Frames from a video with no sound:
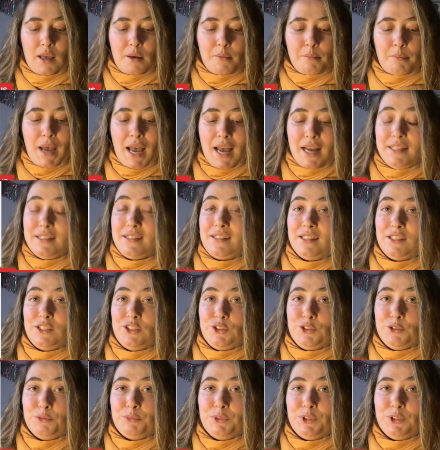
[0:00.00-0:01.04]
But the
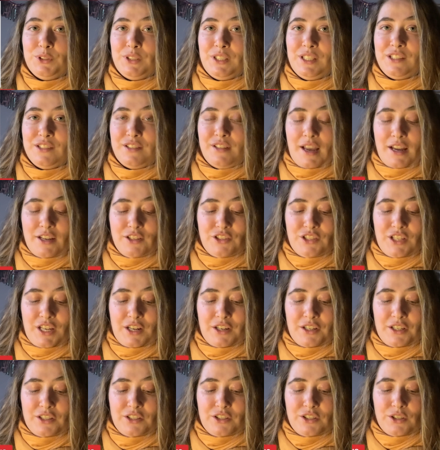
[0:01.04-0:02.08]
new moon in
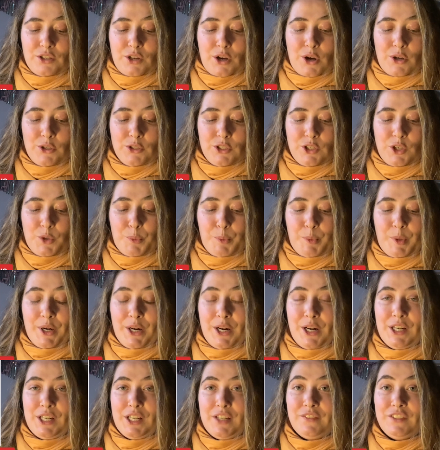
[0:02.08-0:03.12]
Sagittarius is also
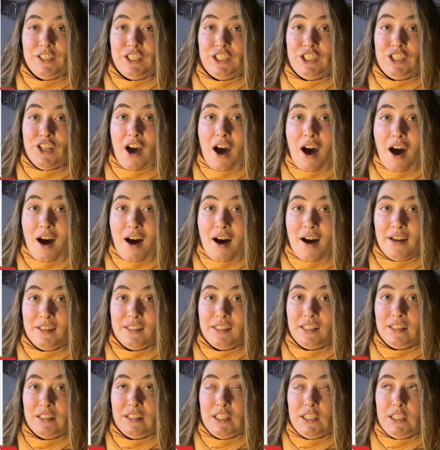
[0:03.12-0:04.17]
part of a yod,
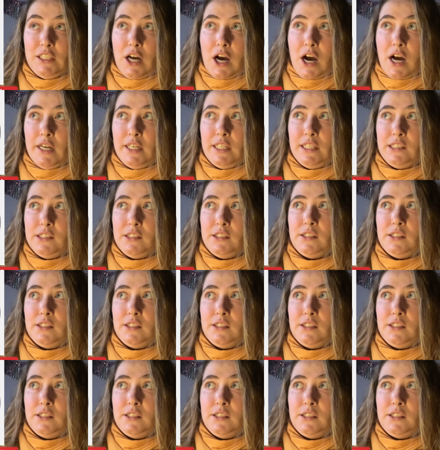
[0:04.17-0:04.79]
and the yod is